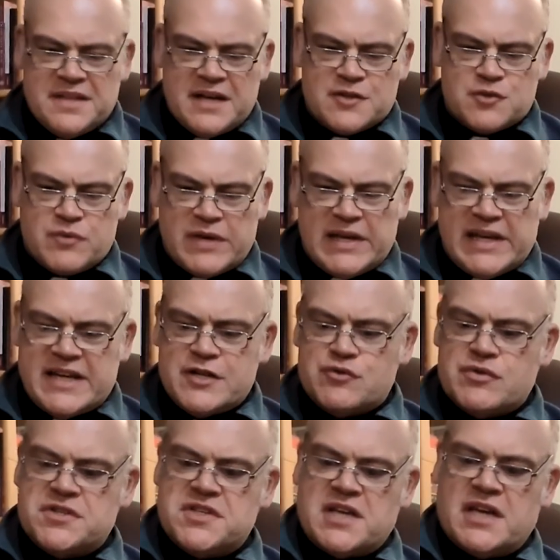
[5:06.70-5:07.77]
That's really
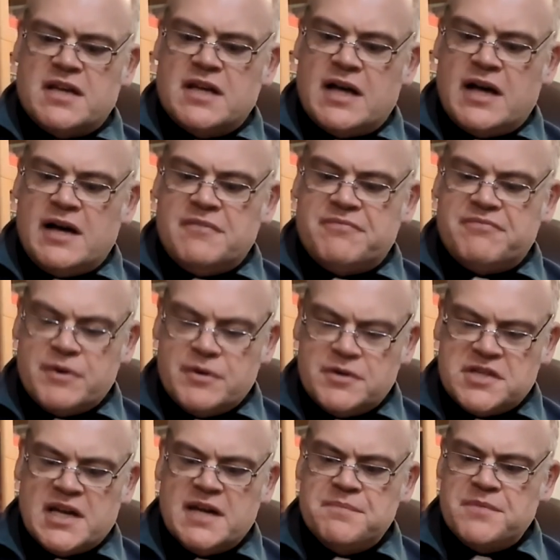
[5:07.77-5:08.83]
interesting.
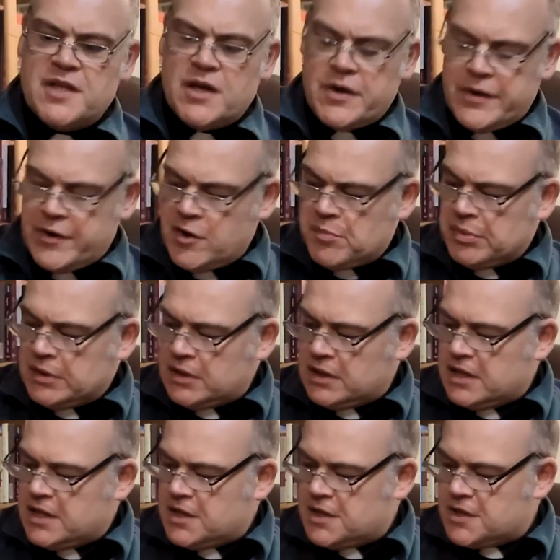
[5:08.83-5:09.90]
Fruity,
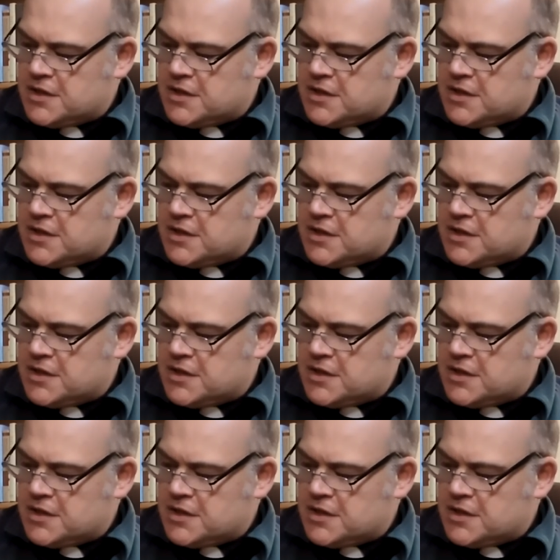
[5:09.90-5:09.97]
herbal,